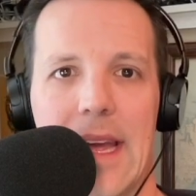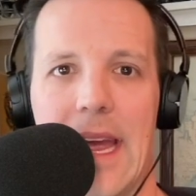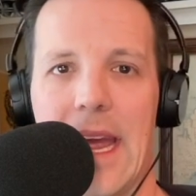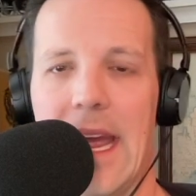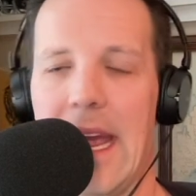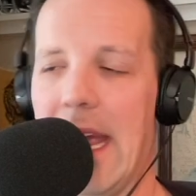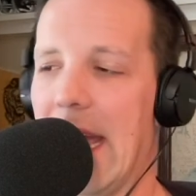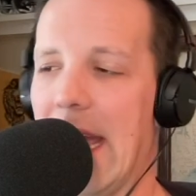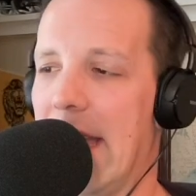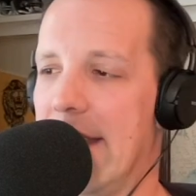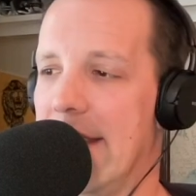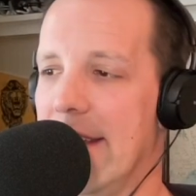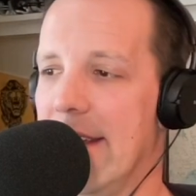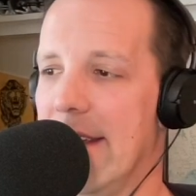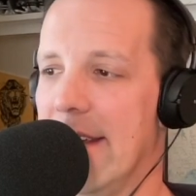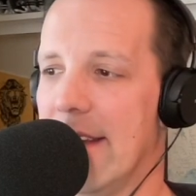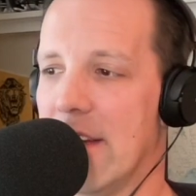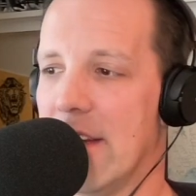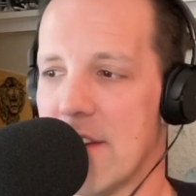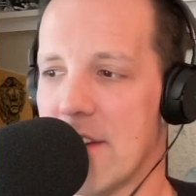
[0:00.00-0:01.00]
And
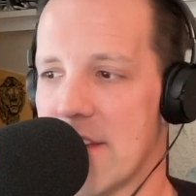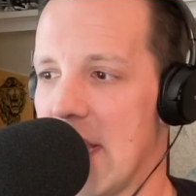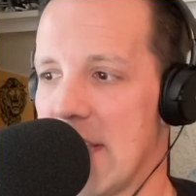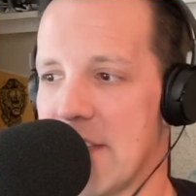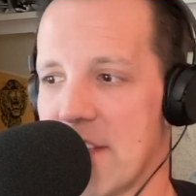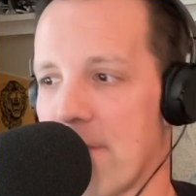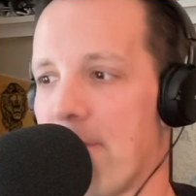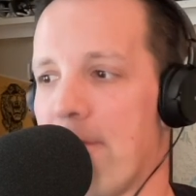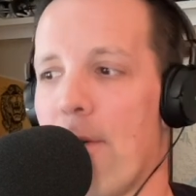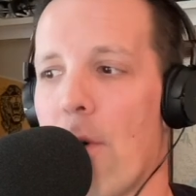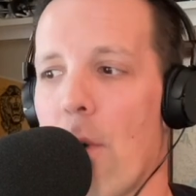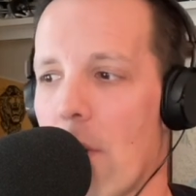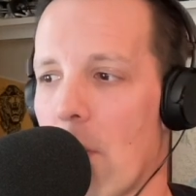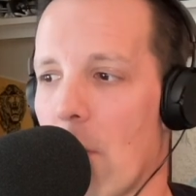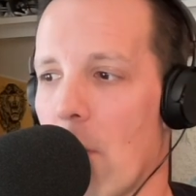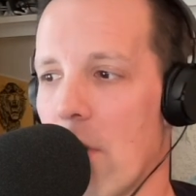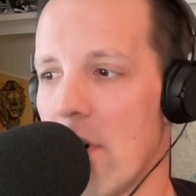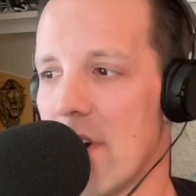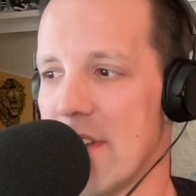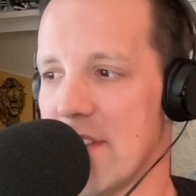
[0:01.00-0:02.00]
you, as a
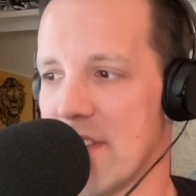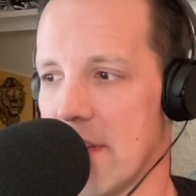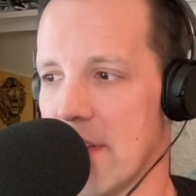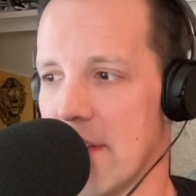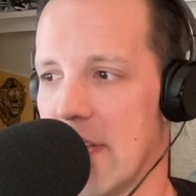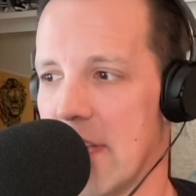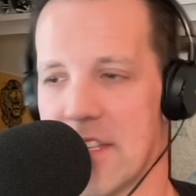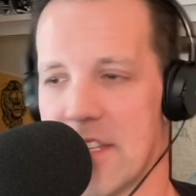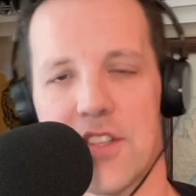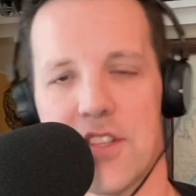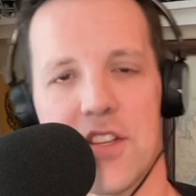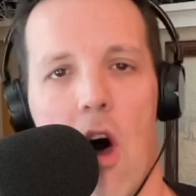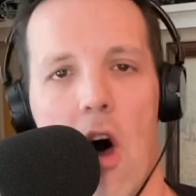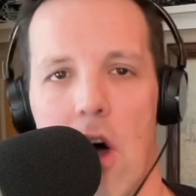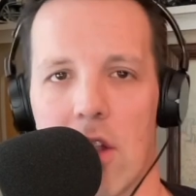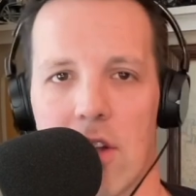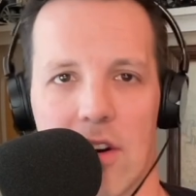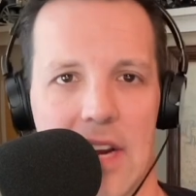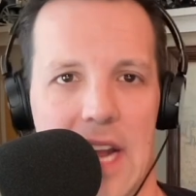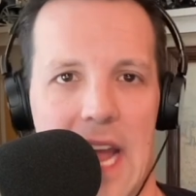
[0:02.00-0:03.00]
forward, as a
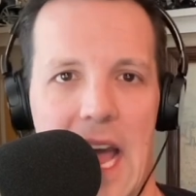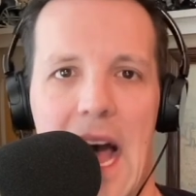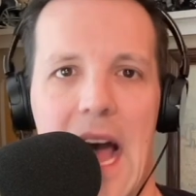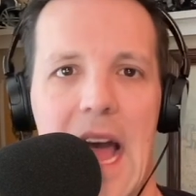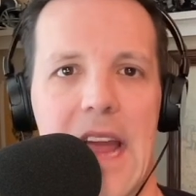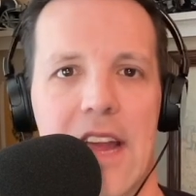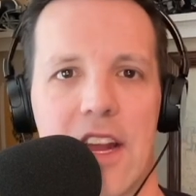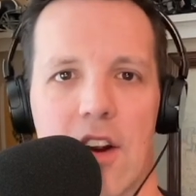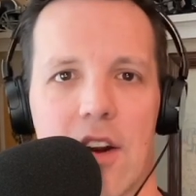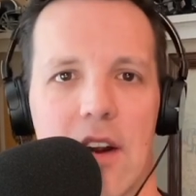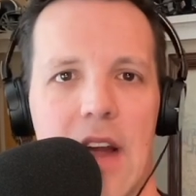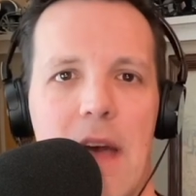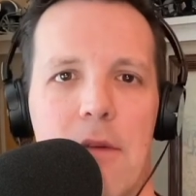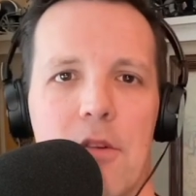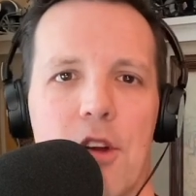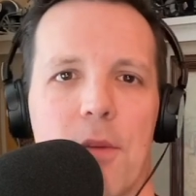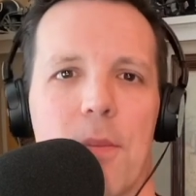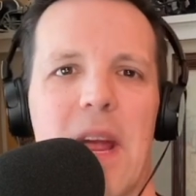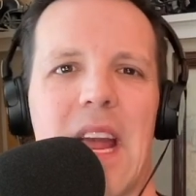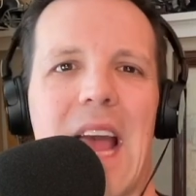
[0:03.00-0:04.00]
taller guy,
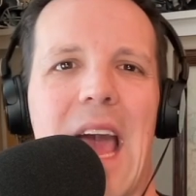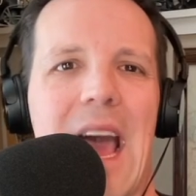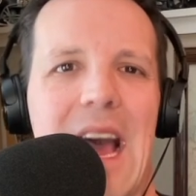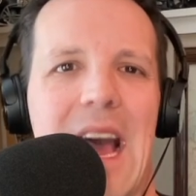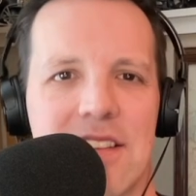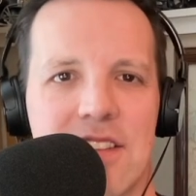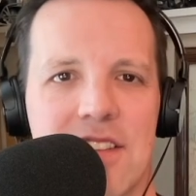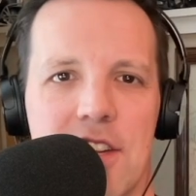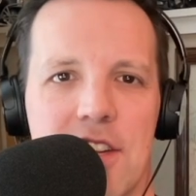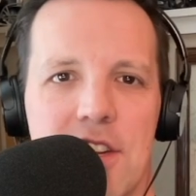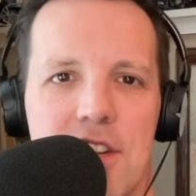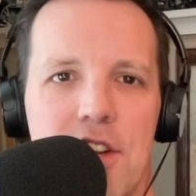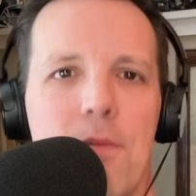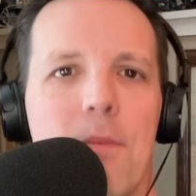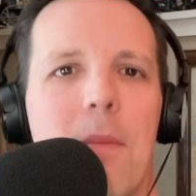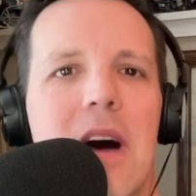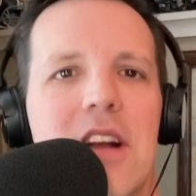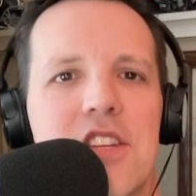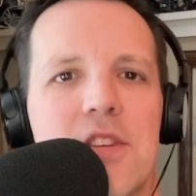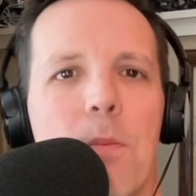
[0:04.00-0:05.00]
you're being asked to do
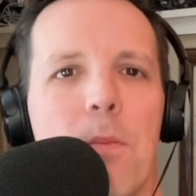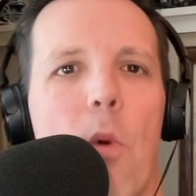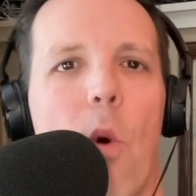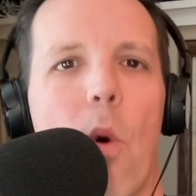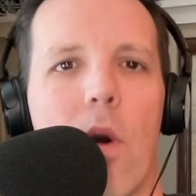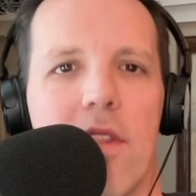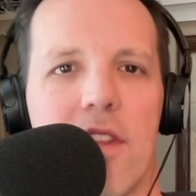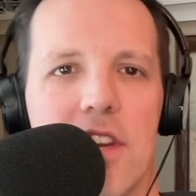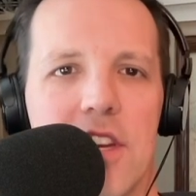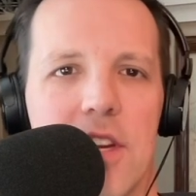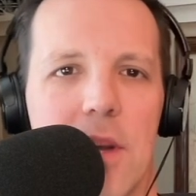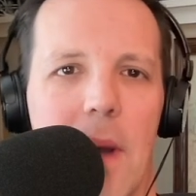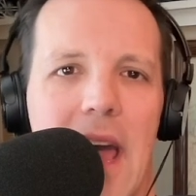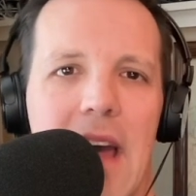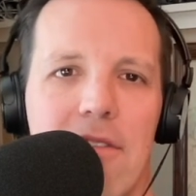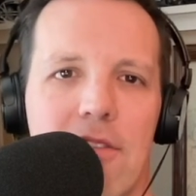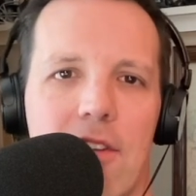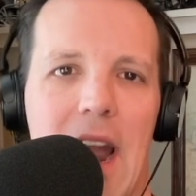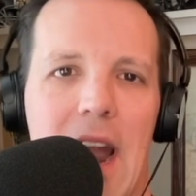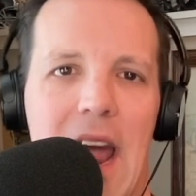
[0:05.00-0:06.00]
much more than you
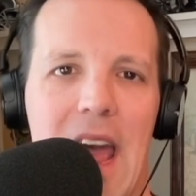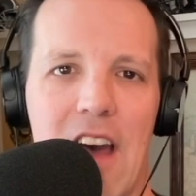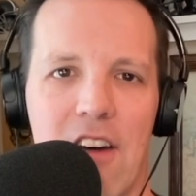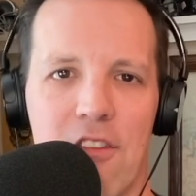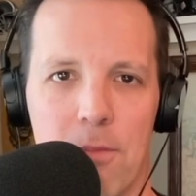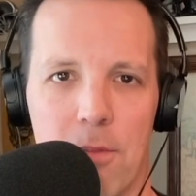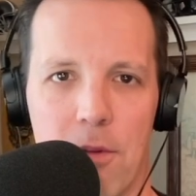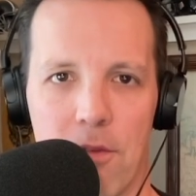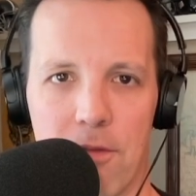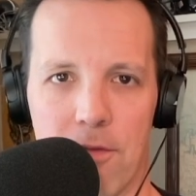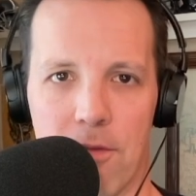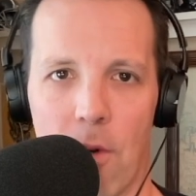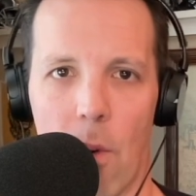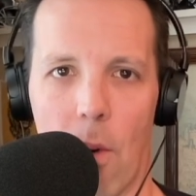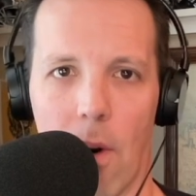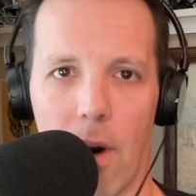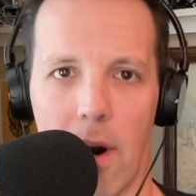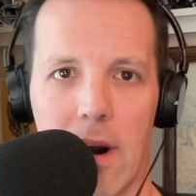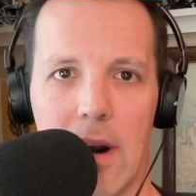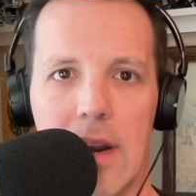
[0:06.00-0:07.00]
ever have
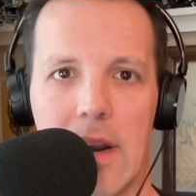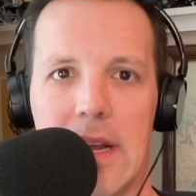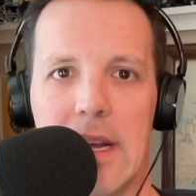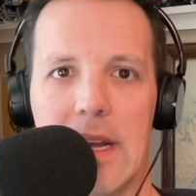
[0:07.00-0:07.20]
before.